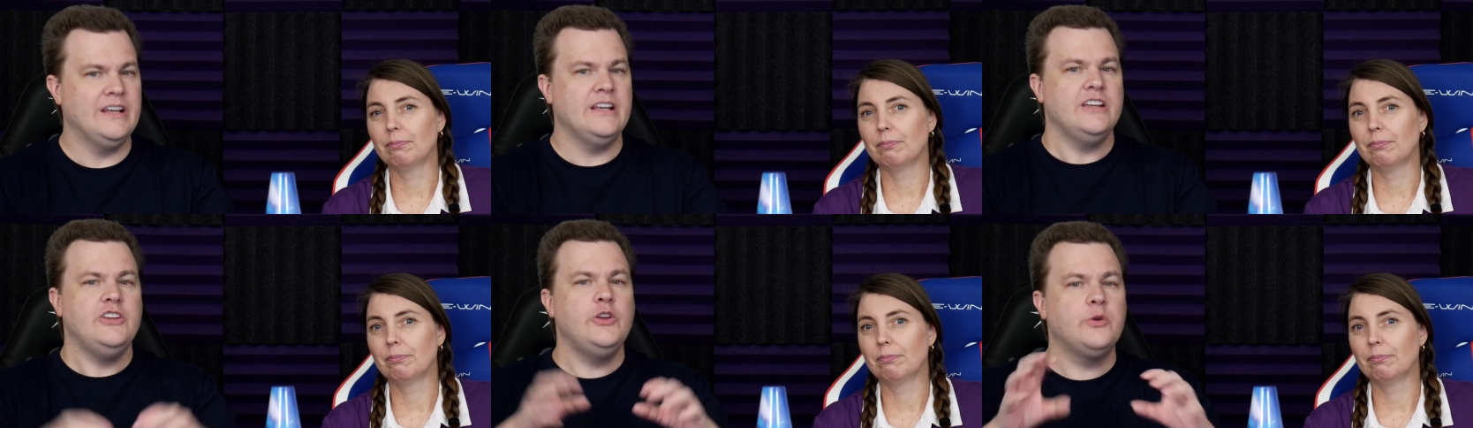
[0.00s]

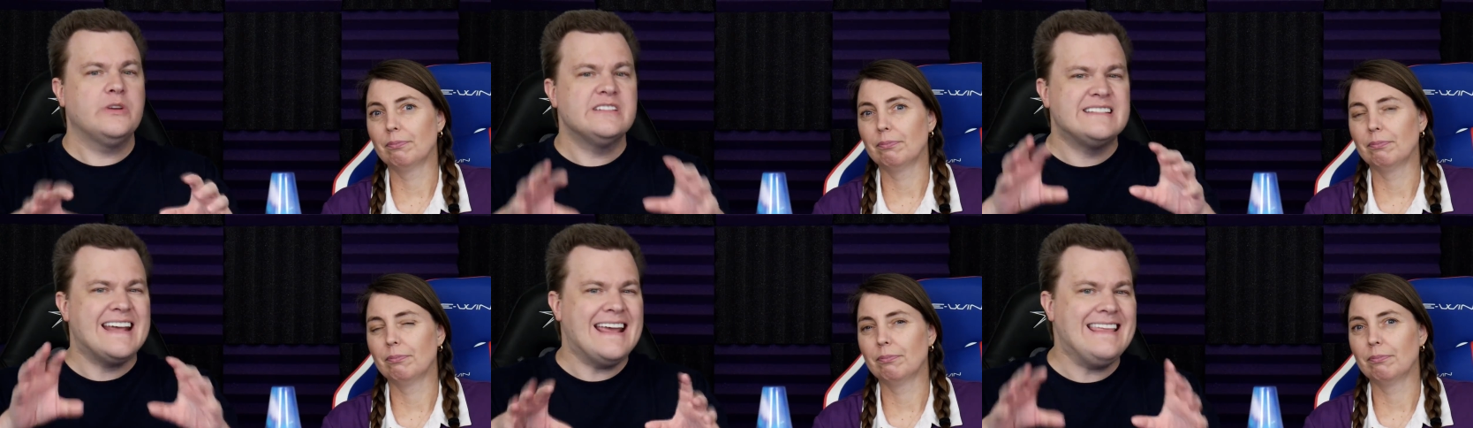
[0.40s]
Speaker 1: You
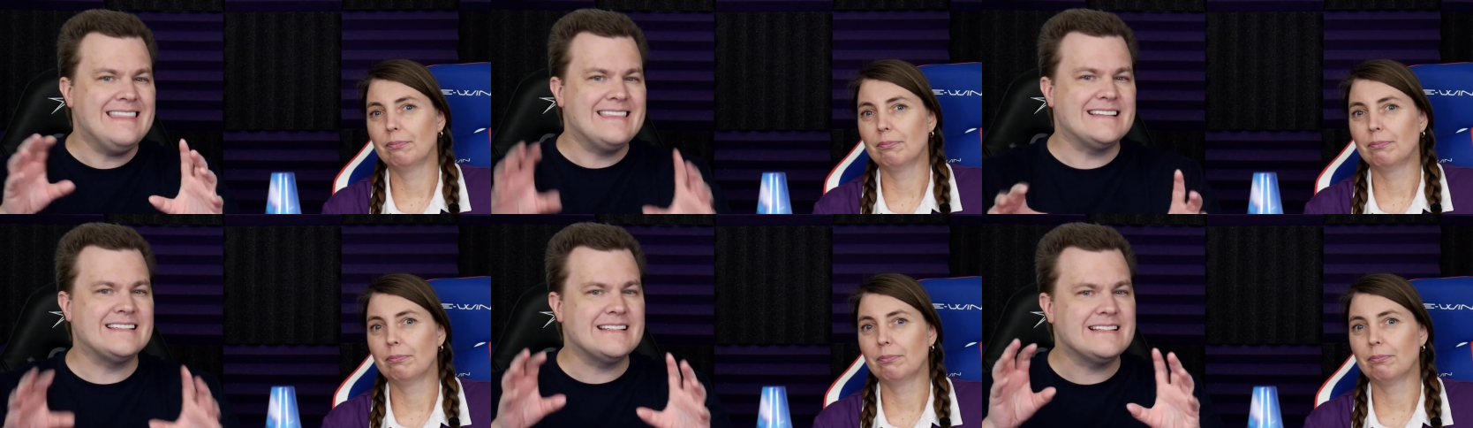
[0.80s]
can
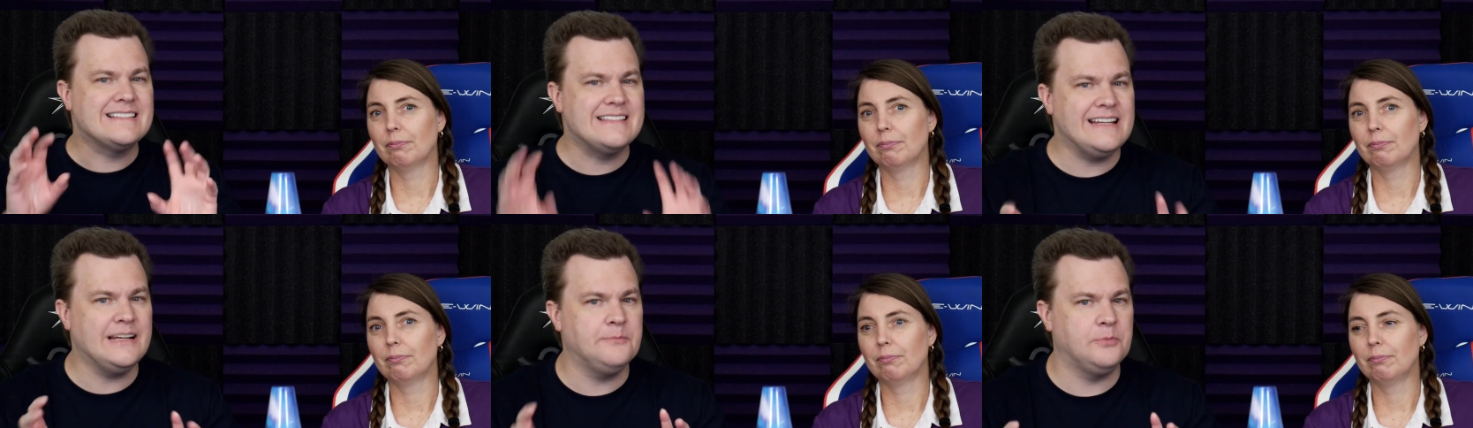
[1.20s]
take this
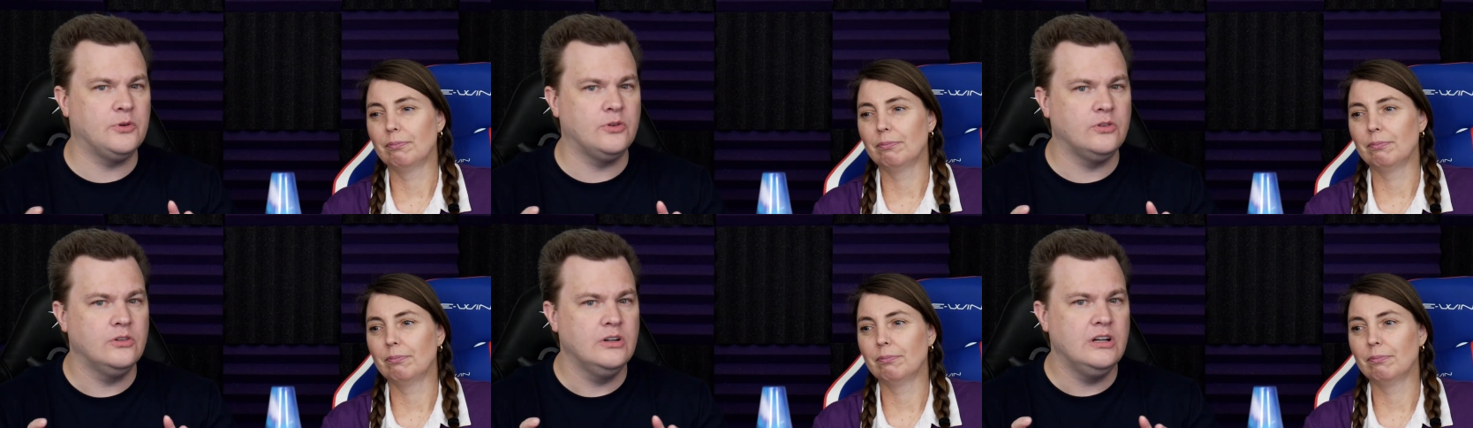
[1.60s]

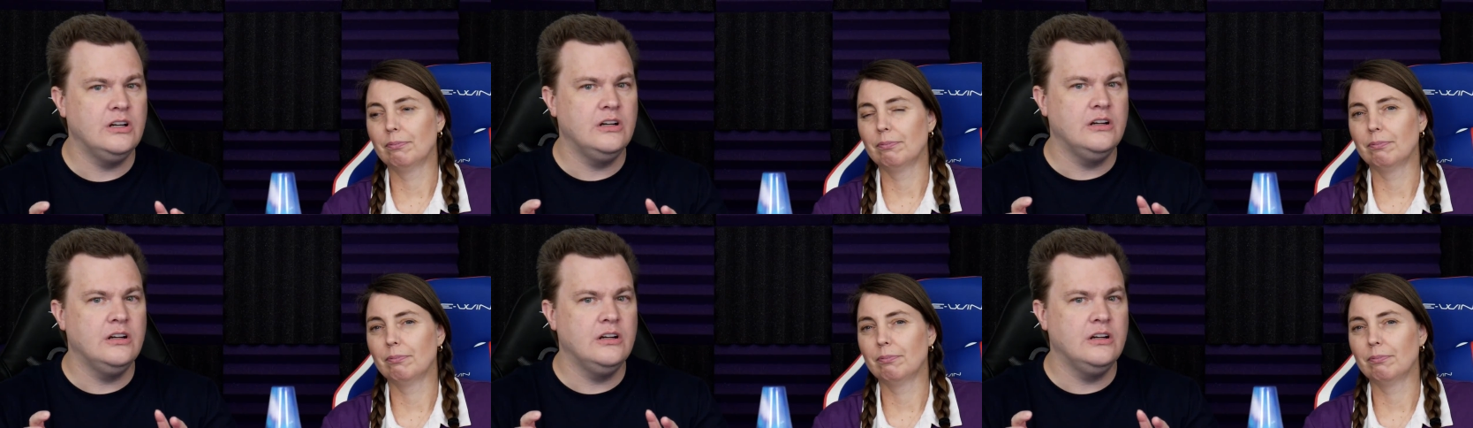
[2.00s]
example